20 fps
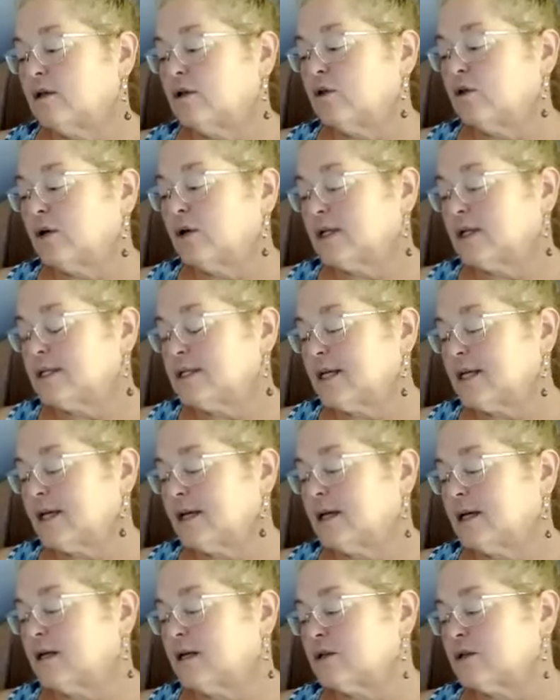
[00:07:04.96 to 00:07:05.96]
you can
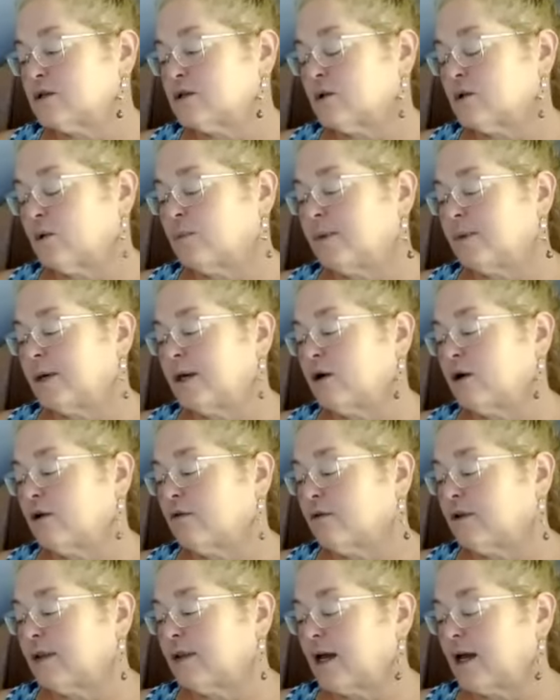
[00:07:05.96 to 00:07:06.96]
take in. So be
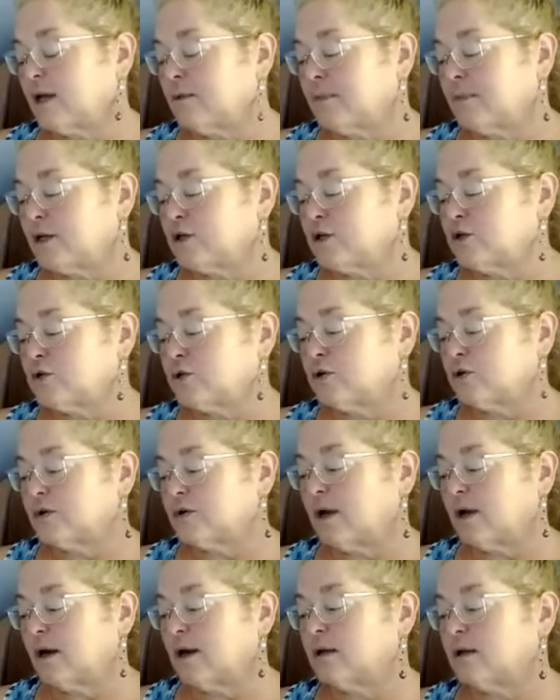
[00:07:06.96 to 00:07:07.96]
careful of that. Make sure you're
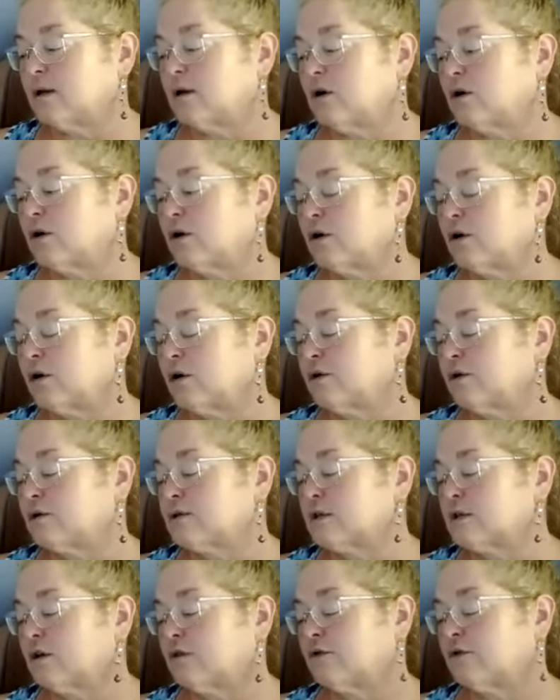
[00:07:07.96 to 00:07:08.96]
not hurting
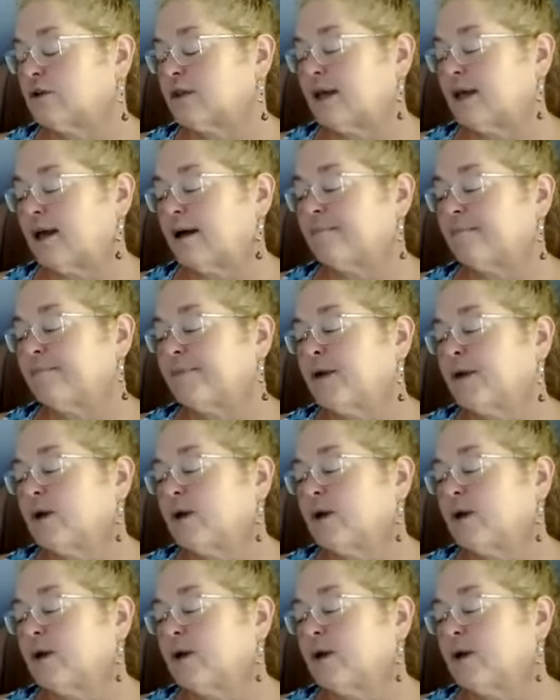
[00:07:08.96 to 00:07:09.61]
yourself with that.